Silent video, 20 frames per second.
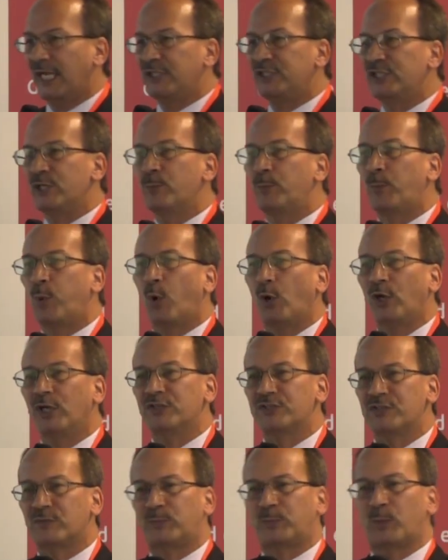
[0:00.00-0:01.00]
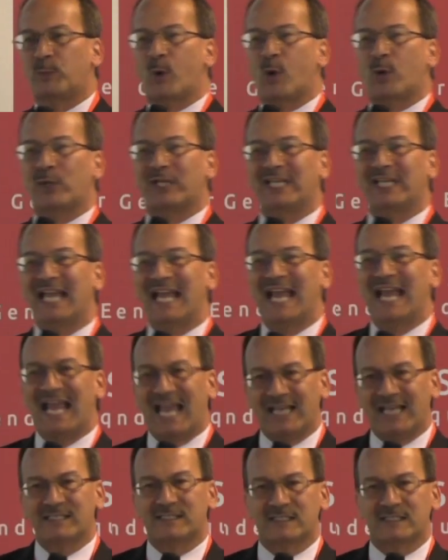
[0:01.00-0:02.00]
and the importance of promoting
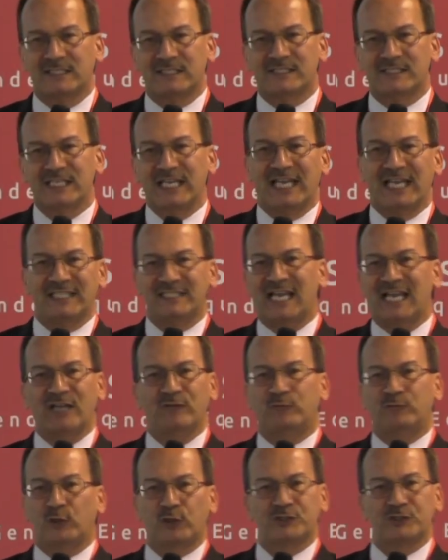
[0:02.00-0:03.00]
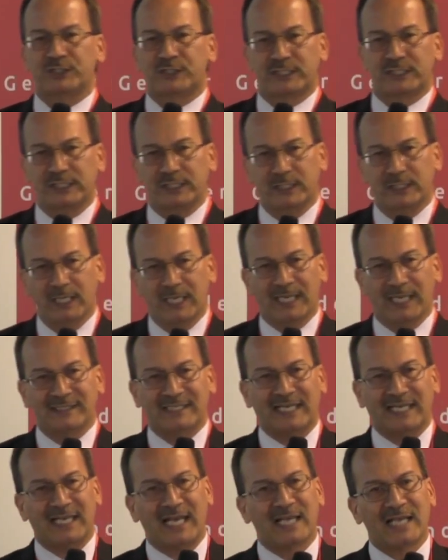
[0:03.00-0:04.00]
excellence and diversity, and
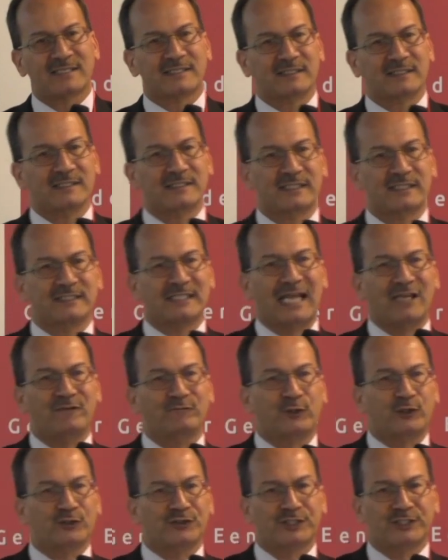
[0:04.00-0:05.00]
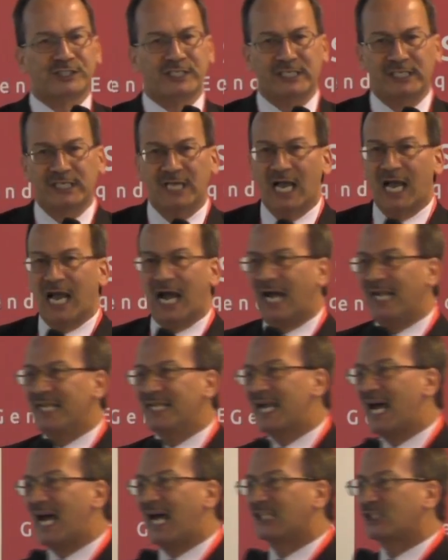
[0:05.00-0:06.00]
that excellence and diversity are
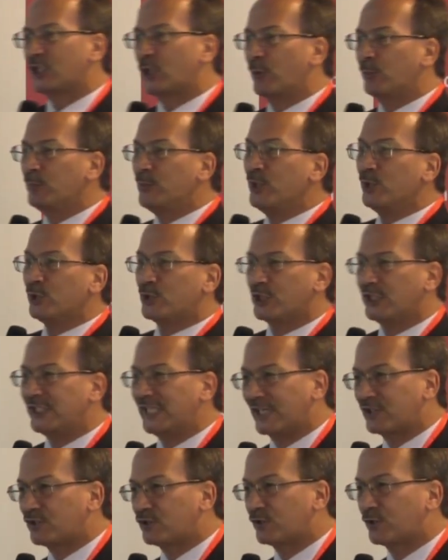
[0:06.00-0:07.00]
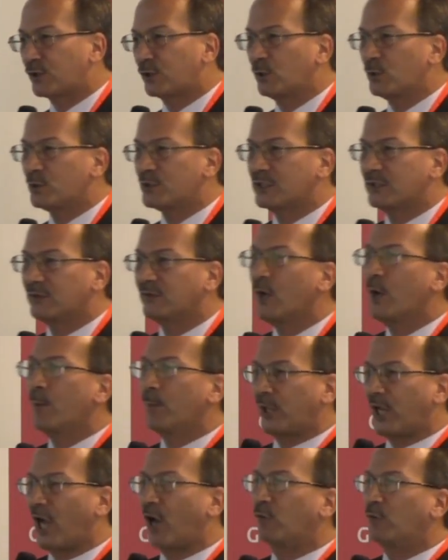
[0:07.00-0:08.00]
not mutually exclusive,
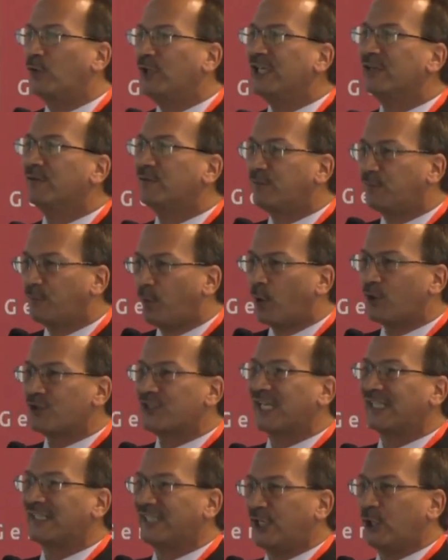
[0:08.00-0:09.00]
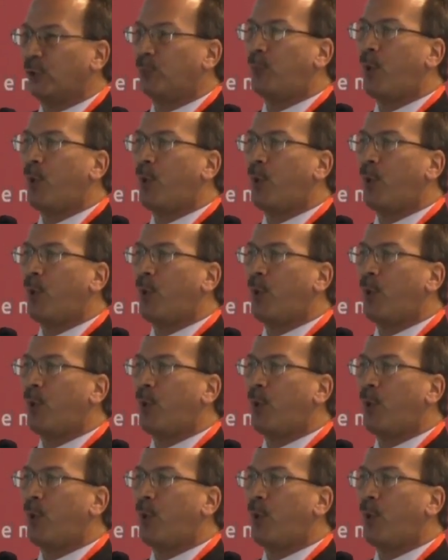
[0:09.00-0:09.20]
but are reinforcing They are